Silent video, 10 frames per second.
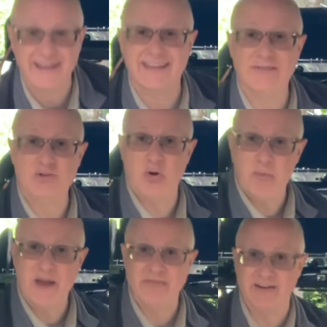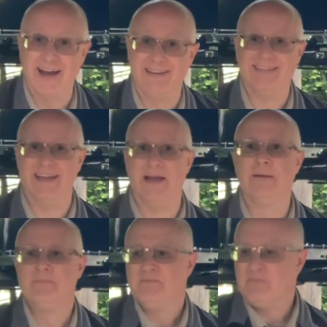that gives you a bit of an idea
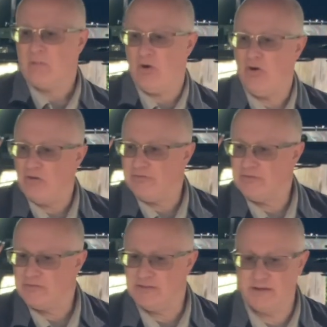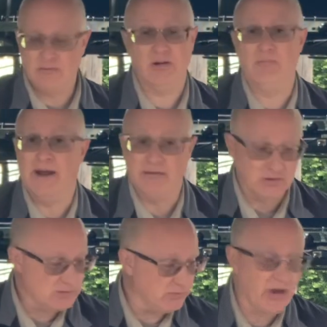of oh man, I've
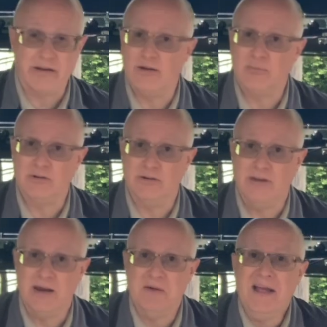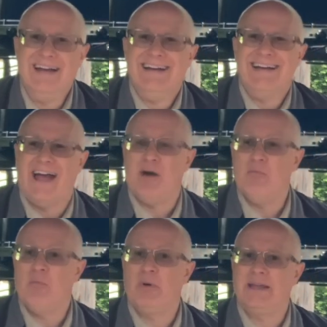got some tidying up to do now.
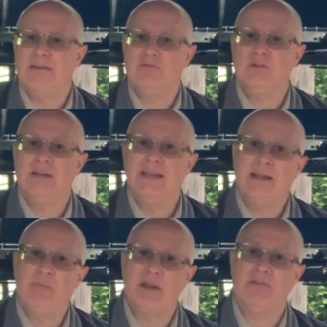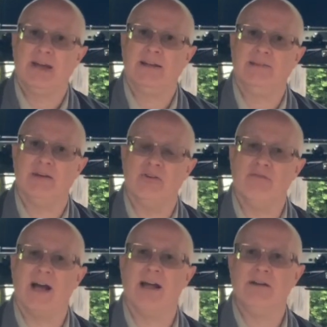But it gives you a little bit of an idea
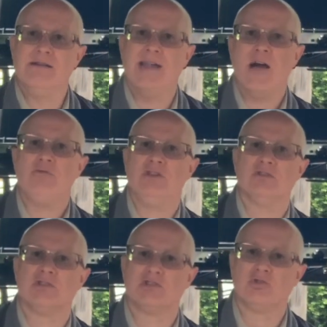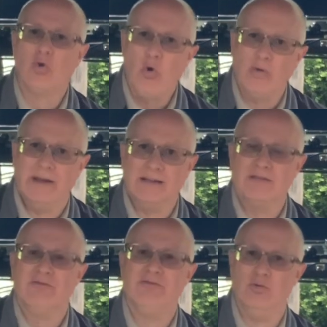of, now that you're storing
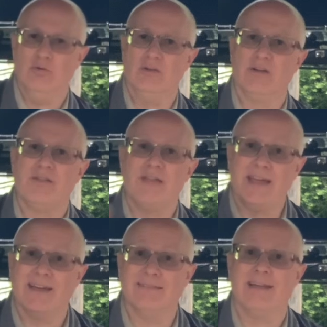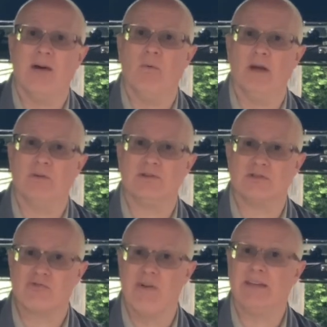food and thinking that way, which
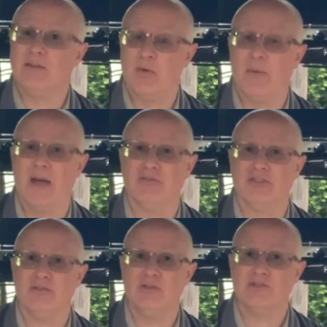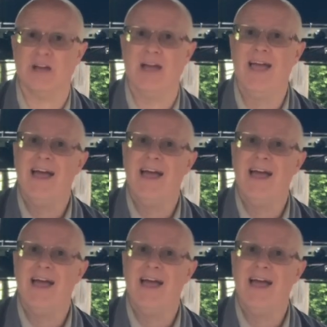is great to prepare for the future,